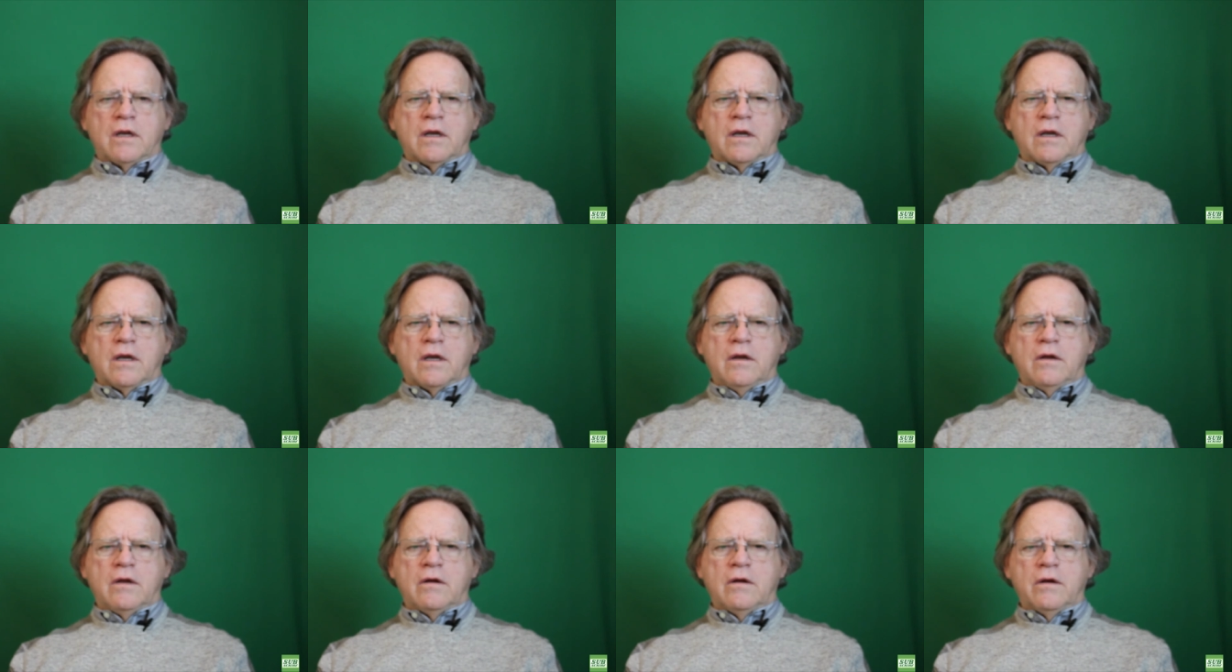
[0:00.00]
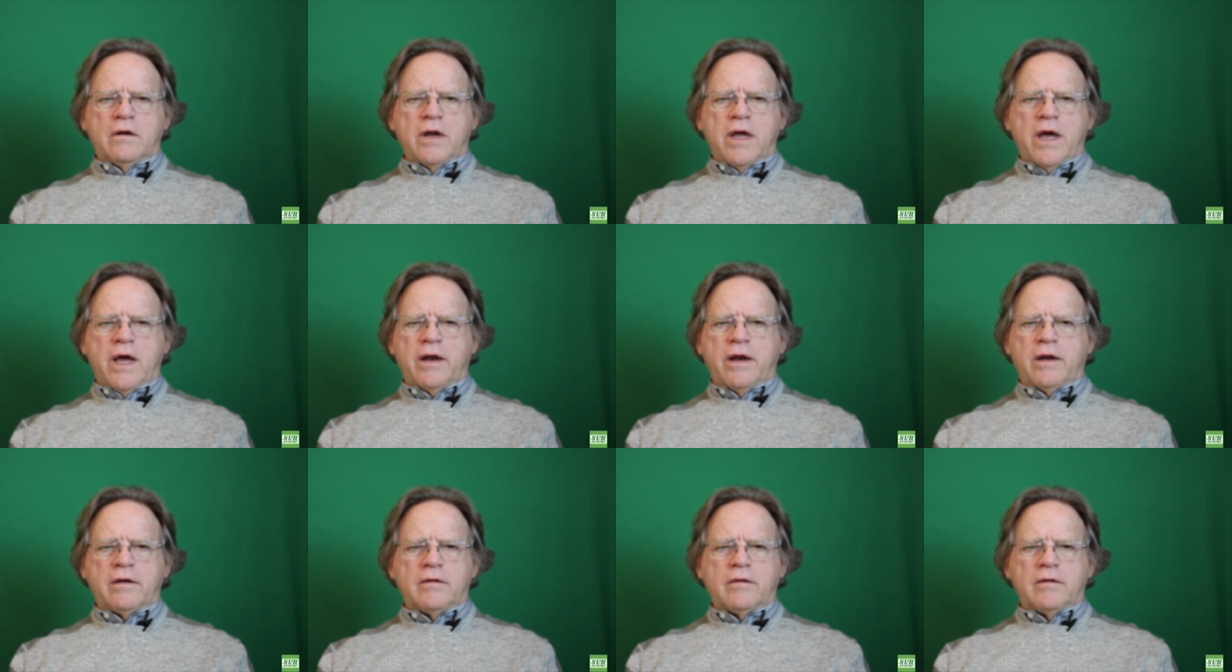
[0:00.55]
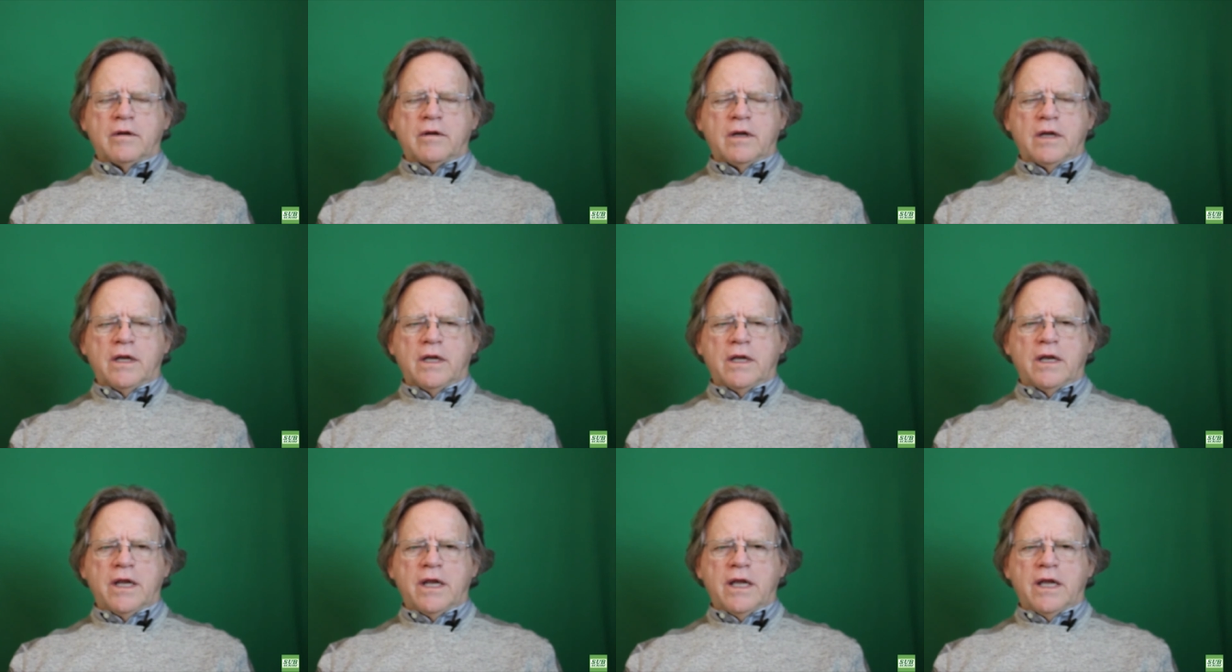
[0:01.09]
You're not
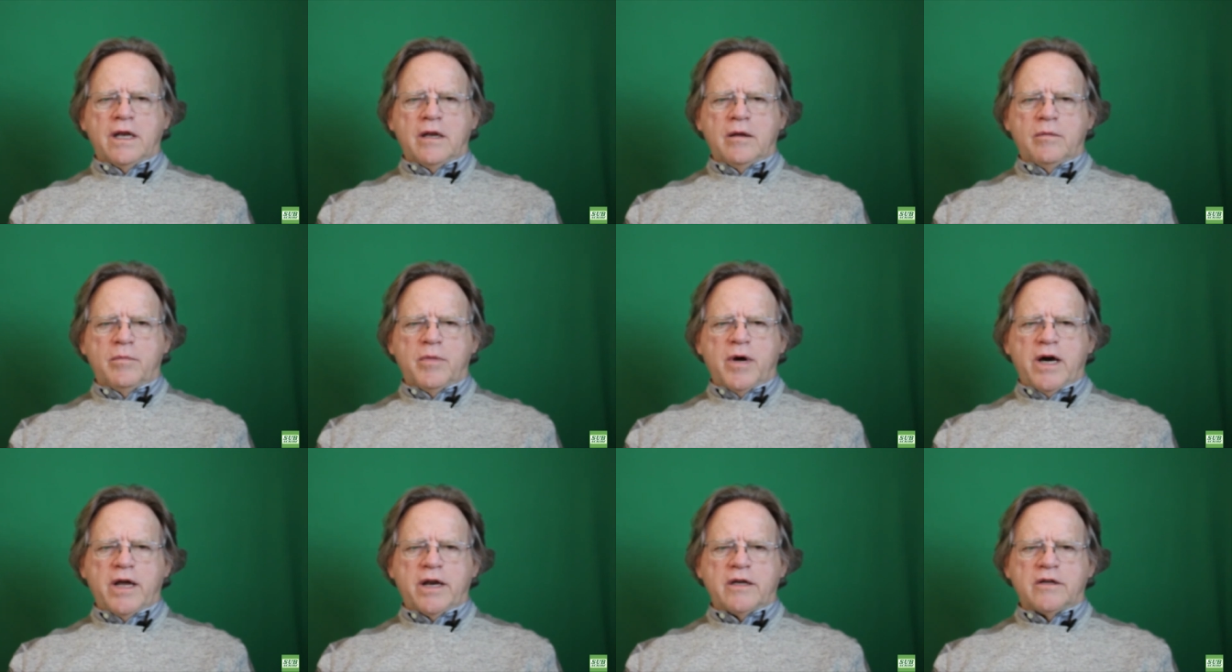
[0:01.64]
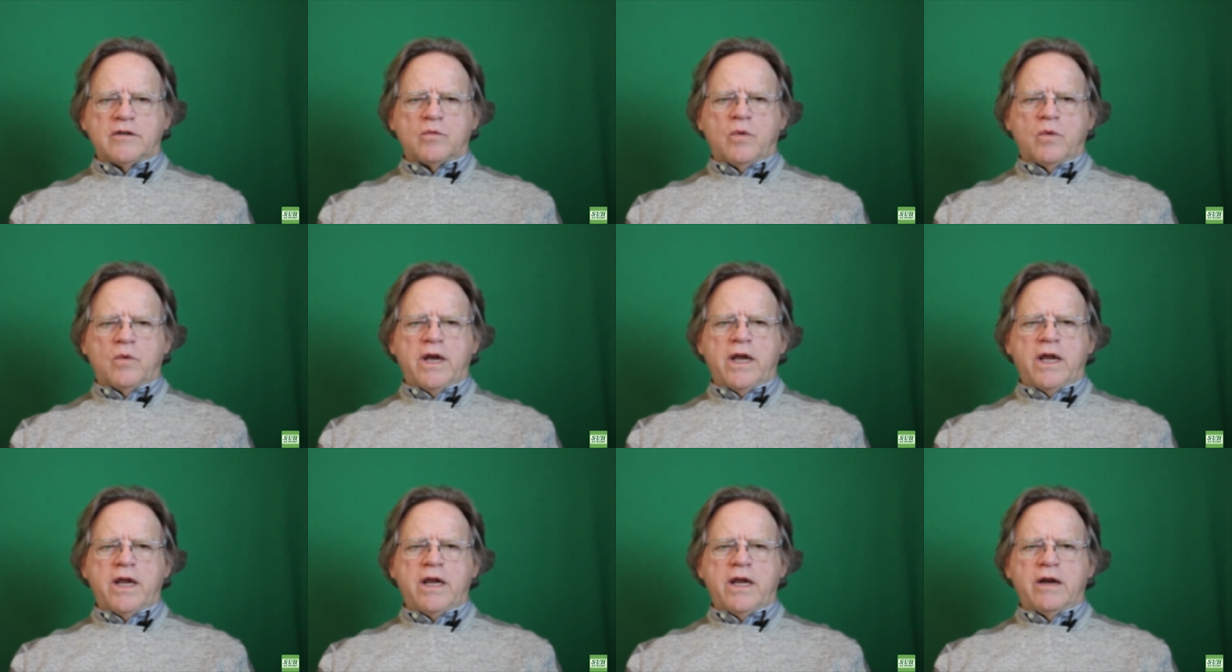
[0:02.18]
in anybody's way.